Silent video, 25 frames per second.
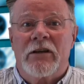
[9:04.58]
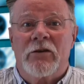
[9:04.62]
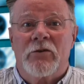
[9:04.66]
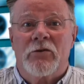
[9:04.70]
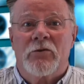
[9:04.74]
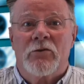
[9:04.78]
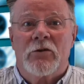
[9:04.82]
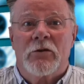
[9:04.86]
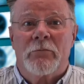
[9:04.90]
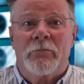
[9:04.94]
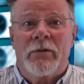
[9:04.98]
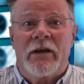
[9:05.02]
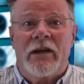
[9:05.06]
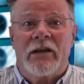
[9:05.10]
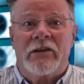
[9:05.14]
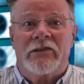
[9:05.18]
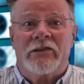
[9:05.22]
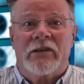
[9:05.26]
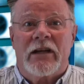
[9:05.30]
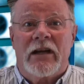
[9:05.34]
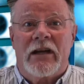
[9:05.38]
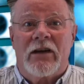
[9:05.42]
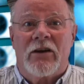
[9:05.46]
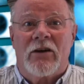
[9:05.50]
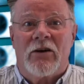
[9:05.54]
all bets
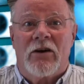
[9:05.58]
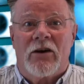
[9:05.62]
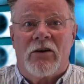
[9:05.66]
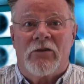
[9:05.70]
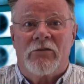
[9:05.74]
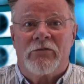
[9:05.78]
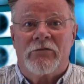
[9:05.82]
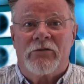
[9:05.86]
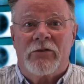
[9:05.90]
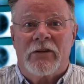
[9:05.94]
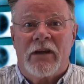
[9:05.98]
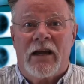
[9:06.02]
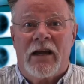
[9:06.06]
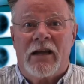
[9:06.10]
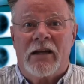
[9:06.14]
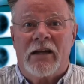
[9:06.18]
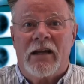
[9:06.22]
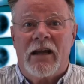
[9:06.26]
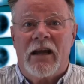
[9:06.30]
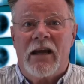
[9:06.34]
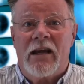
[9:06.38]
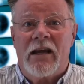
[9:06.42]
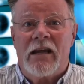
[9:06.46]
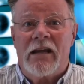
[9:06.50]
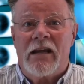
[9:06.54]
are off, and
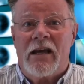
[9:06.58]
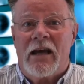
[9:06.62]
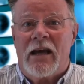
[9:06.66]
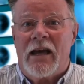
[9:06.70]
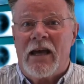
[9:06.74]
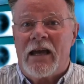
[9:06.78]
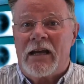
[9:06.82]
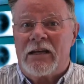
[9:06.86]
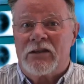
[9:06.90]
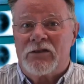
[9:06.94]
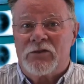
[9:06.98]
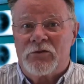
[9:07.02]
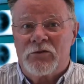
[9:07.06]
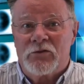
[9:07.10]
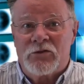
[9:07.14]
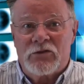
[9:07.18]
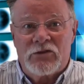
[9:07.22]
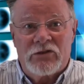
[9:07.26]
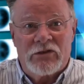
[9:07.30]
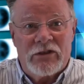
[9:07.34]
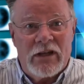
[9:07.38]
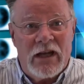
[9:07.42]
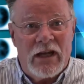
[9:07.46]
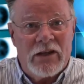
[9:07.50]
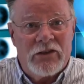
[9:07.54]
any acts or
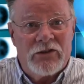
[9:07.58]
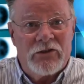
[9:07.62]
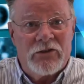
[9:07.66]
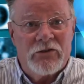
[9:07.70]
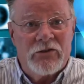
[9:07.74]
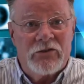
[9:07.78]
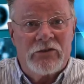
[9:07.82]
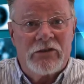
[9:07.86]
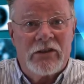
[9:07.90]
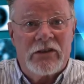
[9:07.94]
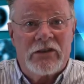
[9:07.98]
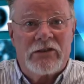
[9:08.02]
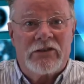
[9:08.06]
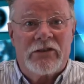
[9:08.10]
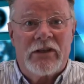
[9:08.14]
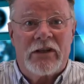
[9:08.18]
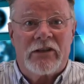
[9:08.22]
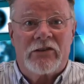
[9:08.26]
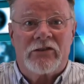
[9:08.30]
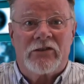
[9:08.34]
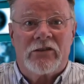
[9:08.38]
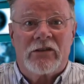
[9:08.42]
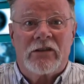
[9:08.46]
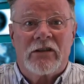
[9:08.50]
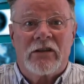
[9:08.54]
statutes,
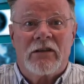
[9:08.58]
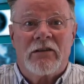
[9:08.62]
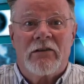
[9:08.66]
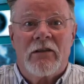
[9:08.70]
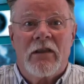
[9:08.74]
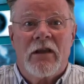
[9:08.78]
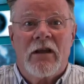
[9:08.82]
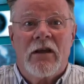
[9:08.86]
etc.,